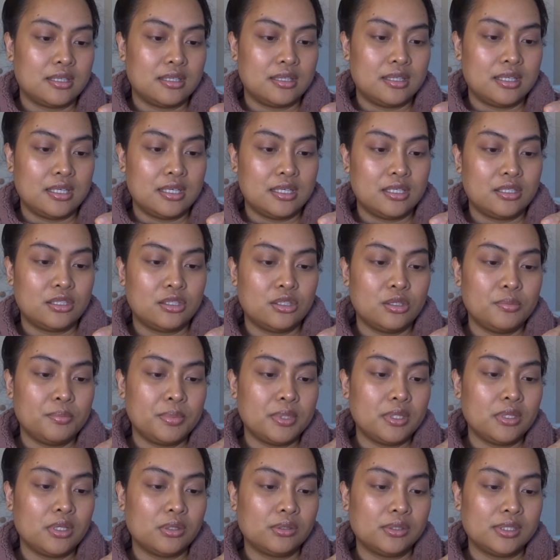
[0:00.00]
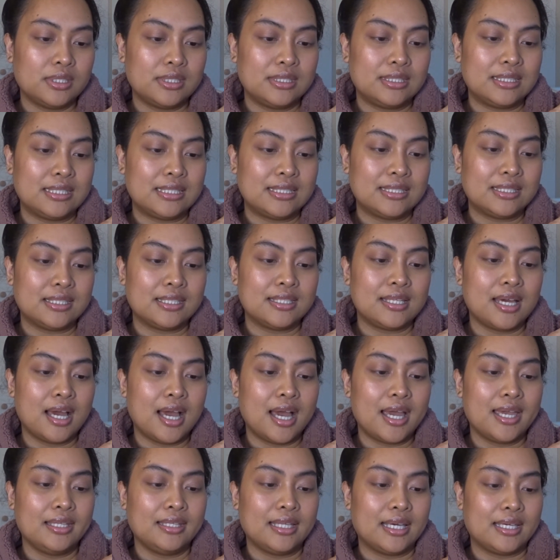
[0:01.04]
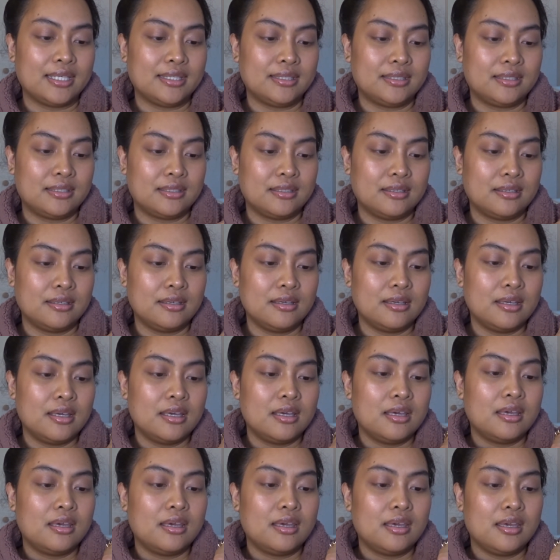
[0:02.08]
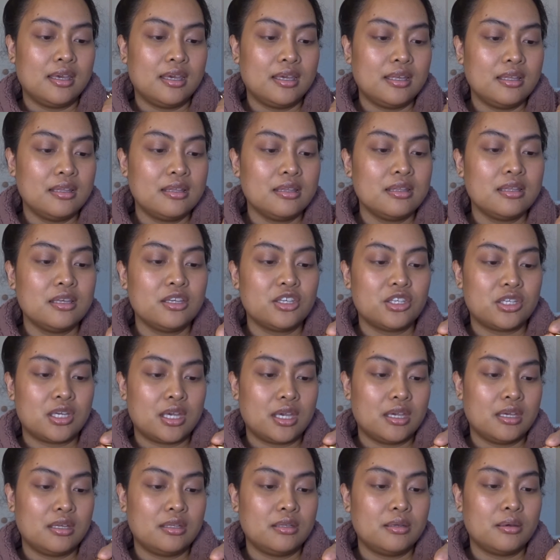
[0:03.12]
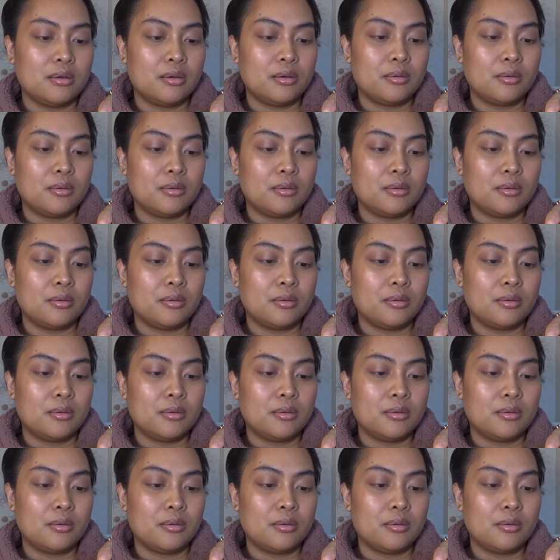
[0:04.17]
the super loaded tinted highlighter in the shade